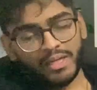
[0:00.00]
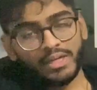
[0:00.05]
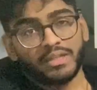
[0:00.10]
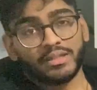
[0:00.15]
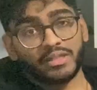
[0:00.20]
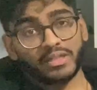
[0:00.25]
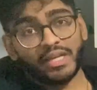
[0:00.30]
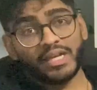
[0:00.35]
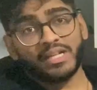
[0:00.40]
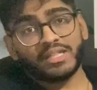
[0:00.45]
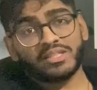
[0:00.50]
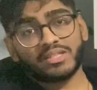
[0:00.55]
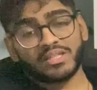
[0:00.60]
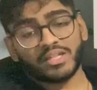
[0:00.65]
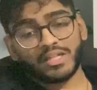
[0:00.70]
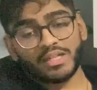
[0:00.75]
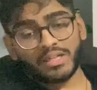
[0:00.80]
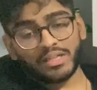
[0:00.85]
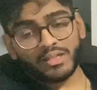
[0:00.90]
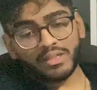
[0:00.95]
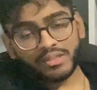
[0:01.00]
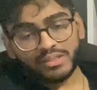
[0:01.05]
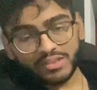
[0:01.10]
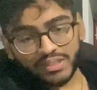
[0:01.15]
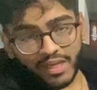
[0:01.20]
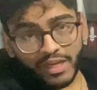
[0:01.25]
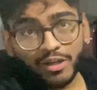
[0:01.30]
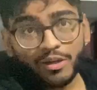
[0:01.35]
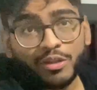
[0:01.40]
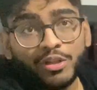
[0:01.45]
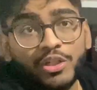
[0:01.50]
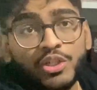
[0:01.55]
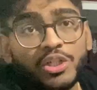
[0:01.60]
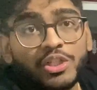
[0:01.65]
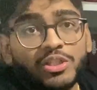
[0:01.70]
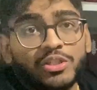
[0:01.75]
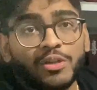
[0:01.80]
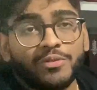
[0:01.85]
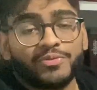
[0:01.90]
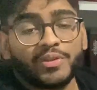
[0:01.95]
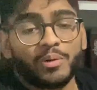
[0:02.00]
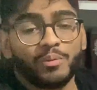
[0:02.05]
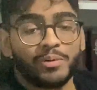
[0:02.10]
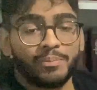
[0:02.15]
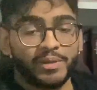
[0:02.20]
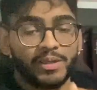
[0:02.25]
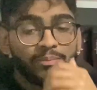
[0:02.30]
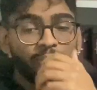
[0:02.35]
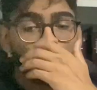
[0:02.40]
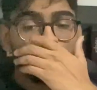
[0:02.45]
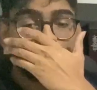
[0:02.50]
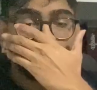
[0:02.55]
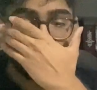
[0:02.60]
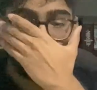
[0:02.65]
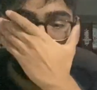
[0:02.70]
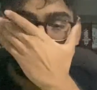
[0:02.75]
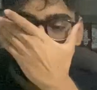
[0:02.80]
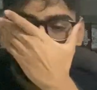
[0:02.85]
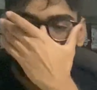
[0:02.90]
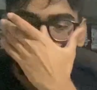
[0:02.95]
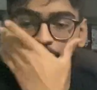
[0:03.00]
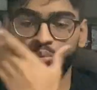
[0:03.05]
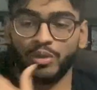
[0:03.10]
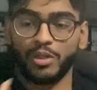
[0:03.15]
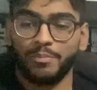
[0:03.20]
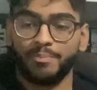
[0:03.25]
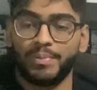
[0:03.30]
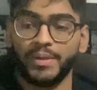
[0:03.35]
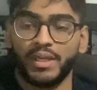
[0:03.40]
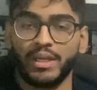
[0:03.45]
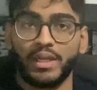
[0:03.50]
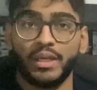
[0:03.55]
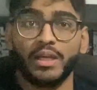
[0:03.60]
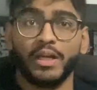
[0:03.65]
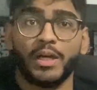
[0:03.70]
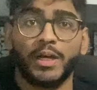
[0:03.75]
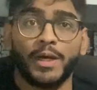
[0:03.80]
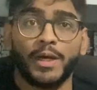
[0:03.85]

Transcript: The next psychology stuff that we'll be moving on to will be